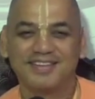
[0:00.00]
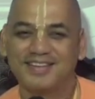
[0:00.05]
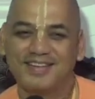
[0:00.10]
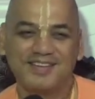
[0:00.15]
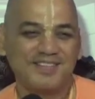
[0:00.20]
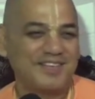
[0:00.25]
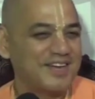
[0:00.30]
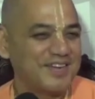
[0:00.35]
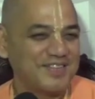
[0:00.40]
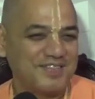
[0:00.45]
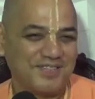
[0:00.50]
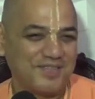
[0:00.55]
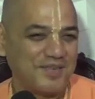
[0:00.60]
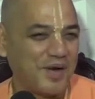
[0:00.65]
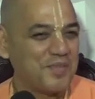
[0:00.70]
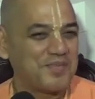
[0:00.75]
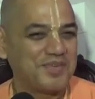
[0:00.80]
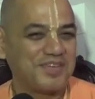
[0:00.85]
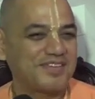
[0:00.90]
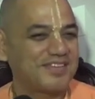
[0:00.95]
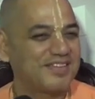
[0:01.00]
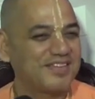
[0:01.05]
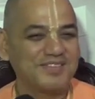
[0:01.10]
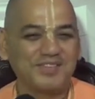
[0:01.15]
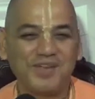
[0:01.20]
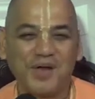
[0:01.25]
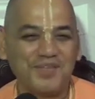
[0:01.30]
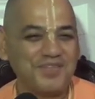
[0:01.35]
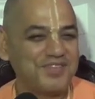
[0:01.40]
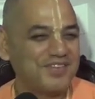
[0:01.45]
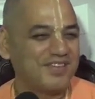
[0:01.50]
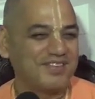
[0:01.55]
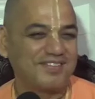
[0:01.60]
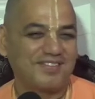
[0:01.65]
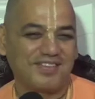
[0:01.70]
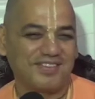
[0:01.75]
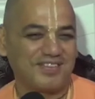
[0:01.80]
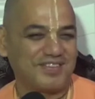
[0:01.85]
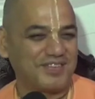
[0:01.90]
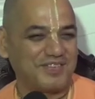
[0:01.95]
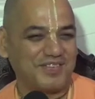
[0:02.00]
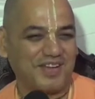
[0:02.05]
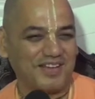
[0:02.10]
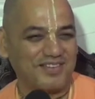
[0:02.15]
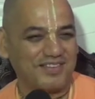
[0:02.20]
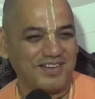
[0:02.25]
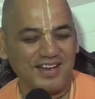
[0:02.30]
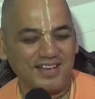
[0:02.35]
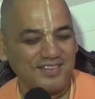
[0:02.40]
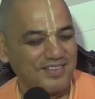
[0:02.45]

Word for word: Very Prabhupada said, this nonsense system actually.